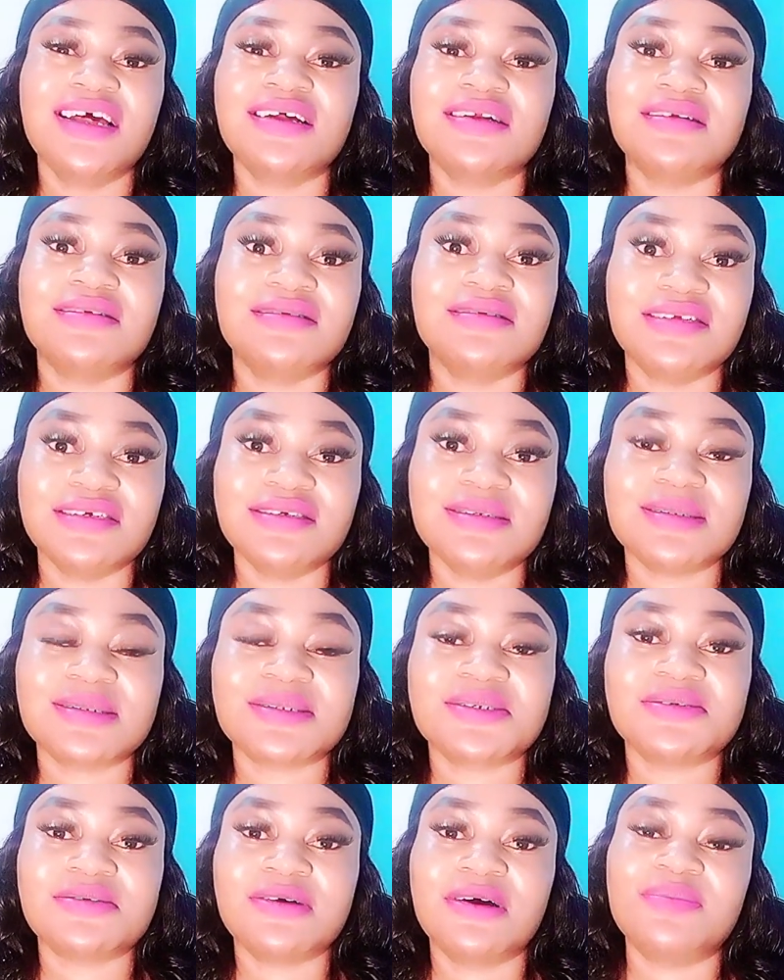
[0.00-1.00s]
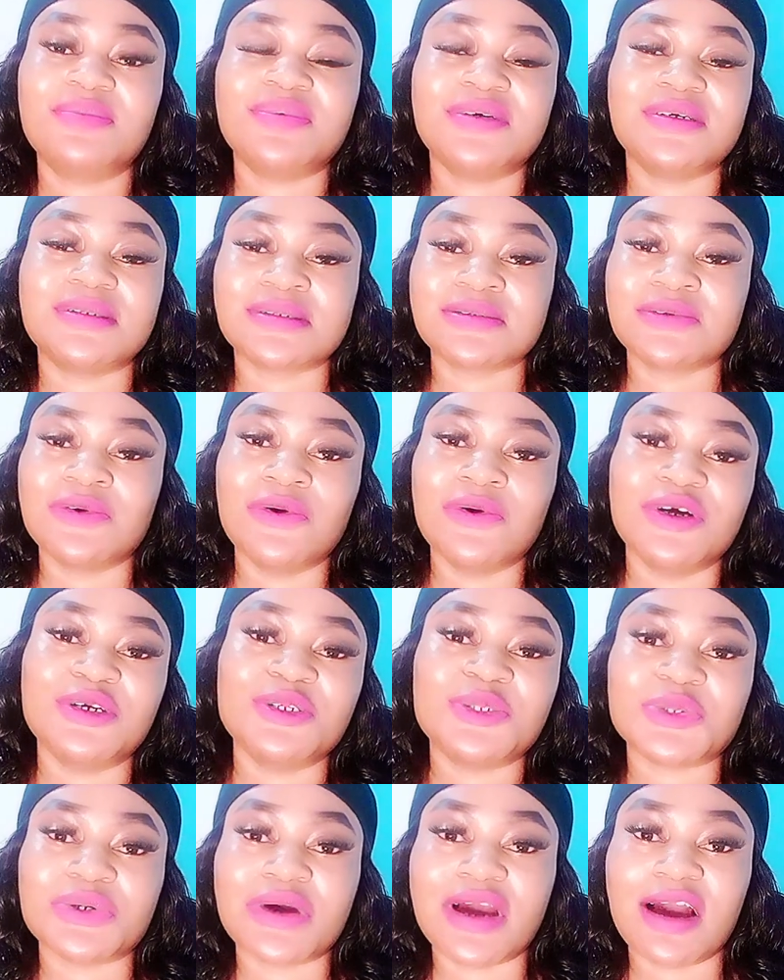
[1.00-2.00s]
this scrub is
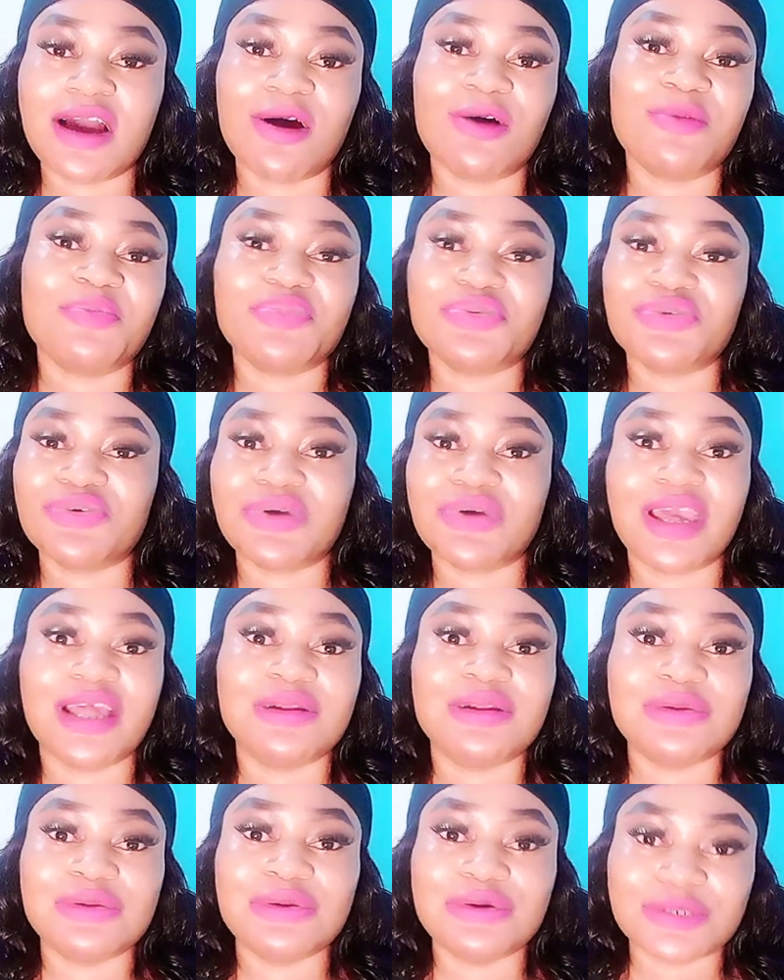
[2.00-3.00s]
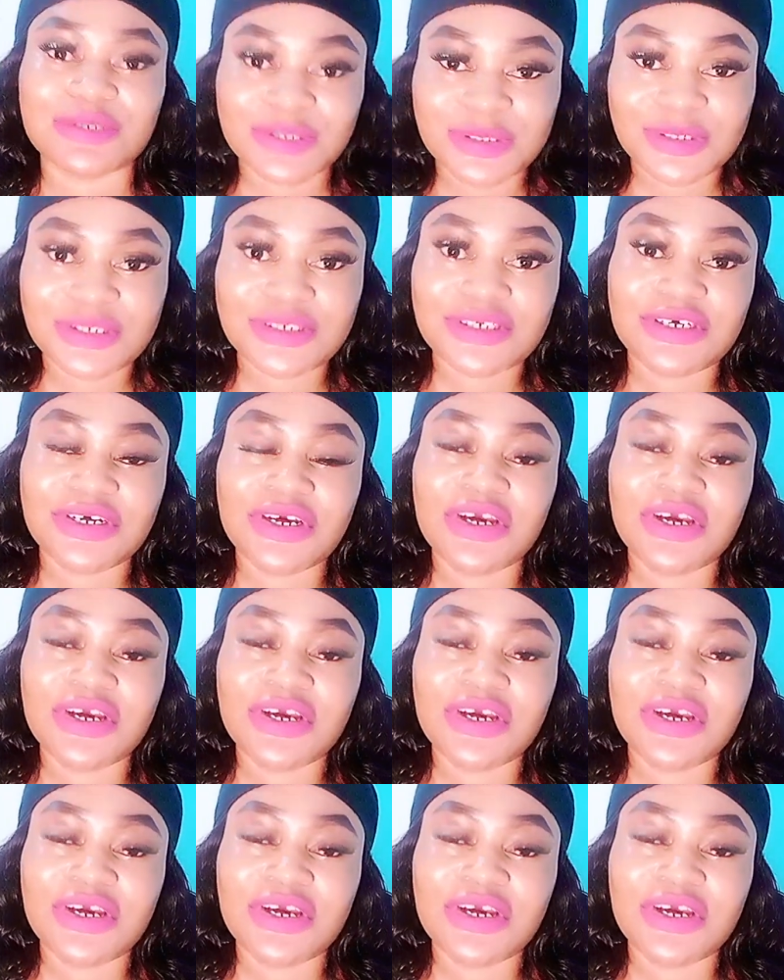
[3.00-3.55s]
going to help you a lot.